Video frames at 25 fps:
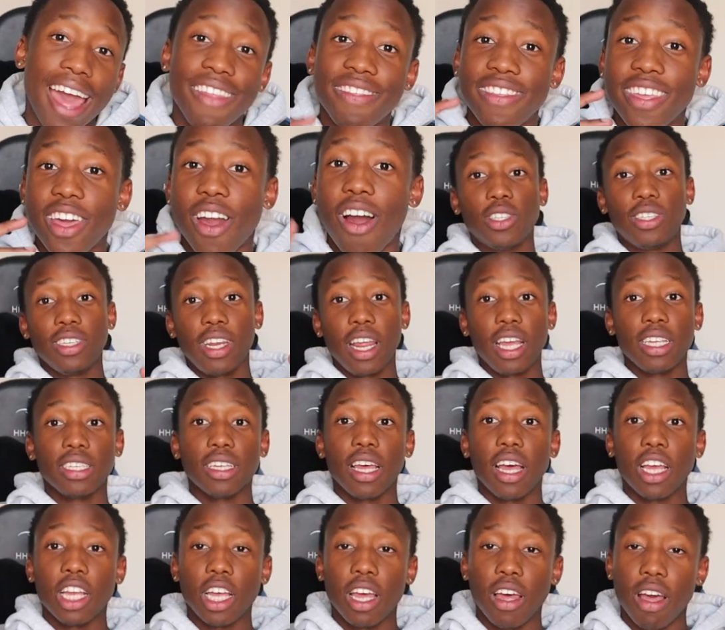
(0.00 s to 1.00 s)
And today's
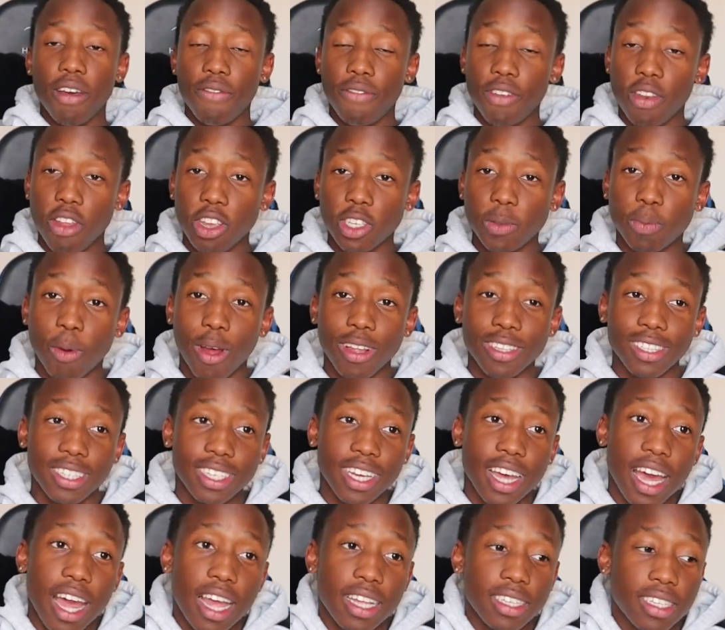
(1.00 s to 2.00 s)
a video
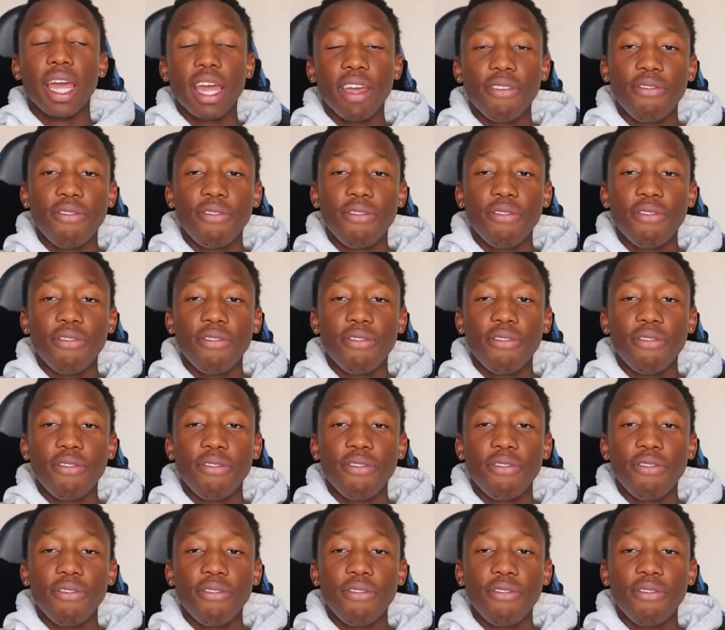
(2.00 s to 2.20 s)
sponsor, guys.